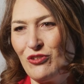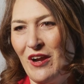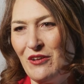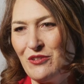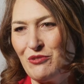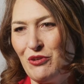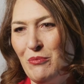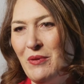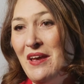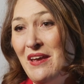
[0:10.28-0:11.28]
Trials
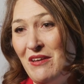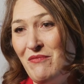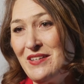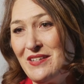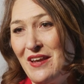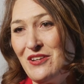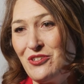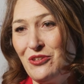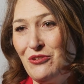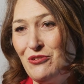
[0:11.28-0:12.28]
Group
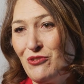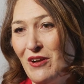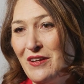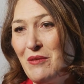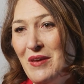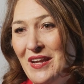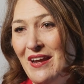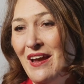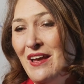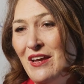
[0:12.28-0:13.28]
Investigational New Drug
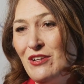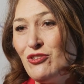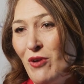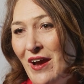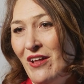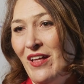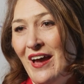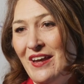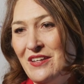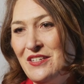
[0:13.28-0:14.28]
Committee trial
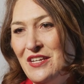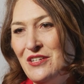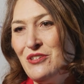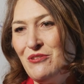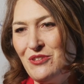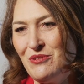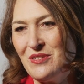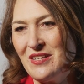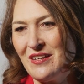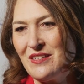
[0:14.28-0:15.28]

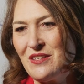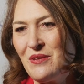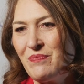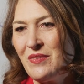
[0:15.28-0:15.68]
IND226.